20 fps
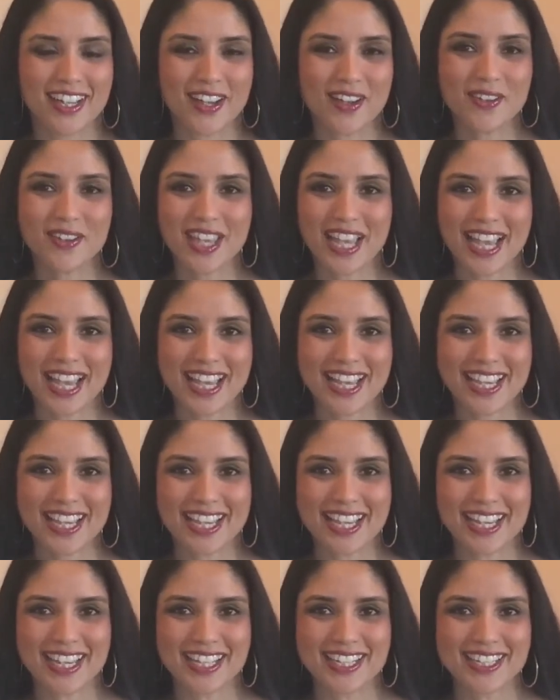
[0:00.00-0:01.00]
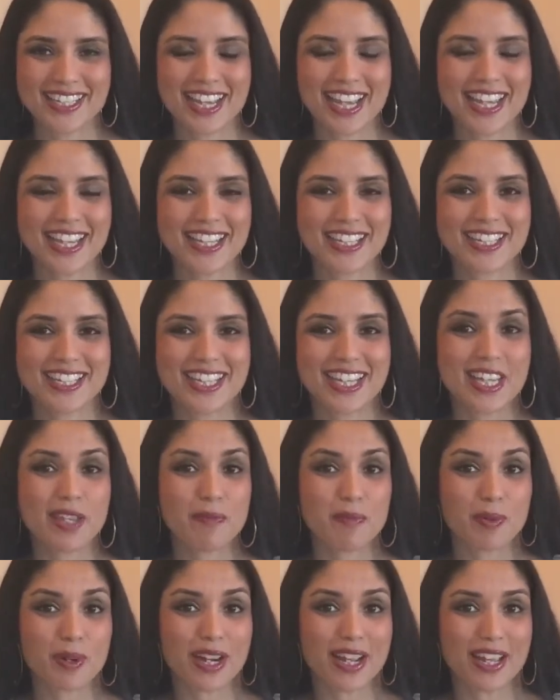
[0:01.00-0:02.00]
Okay, take a
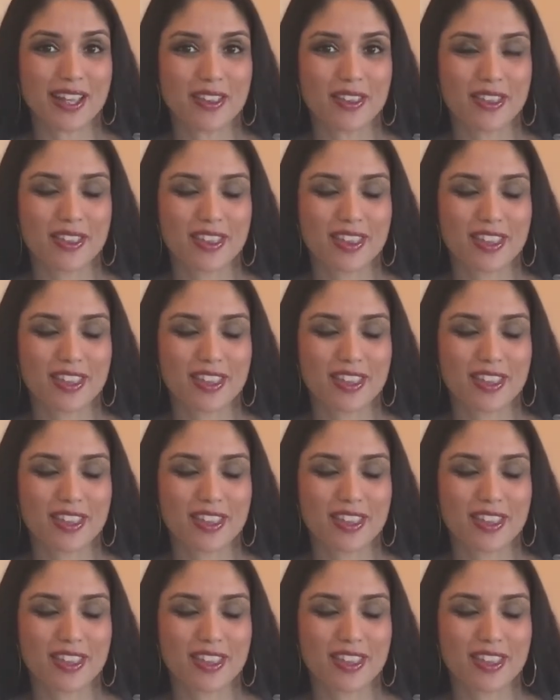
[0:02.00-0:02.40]
deep breath.